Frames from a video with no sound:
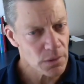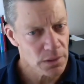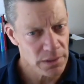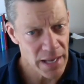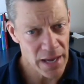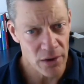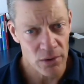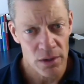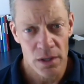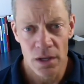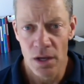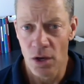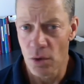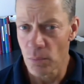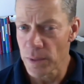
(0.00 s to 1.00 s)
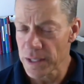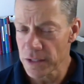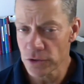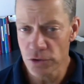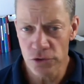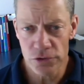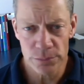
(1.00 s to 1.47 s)
Now, we
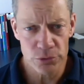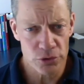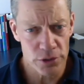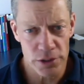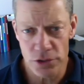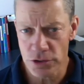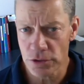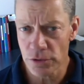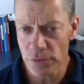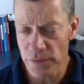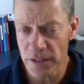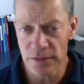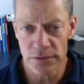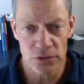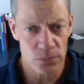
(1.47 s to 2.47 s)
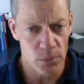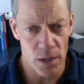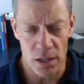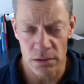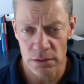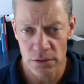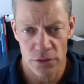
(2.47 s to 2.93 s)
can do some traditional things as
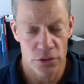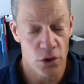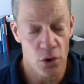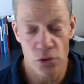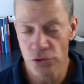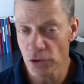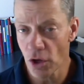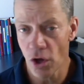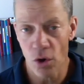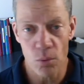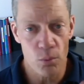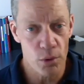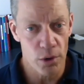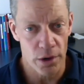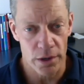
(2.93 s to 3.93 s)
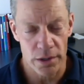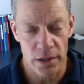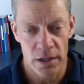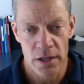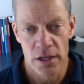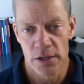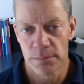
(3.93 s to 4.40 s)
well. Those all work,
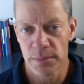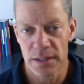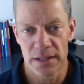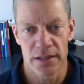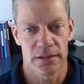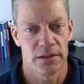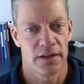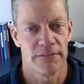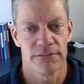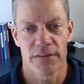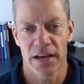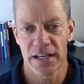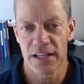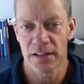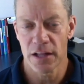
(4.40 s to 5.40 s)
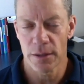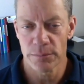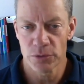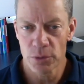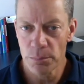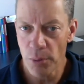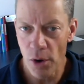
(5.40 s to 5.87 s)
meaning inviting them
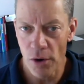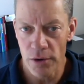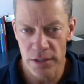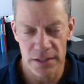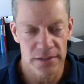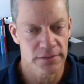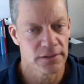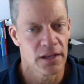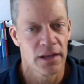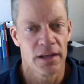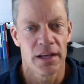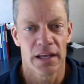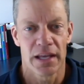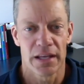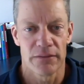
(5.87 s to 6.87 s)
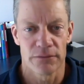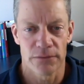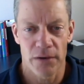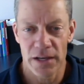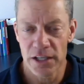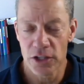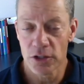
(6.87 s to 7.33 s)
to parties,
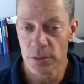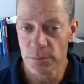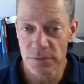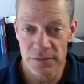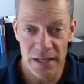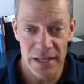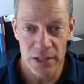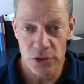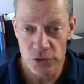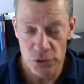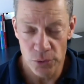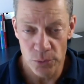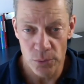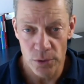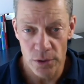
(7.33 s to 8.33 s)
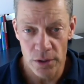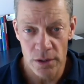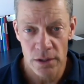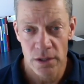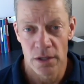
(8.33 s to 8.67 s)
inviting them to take a tour,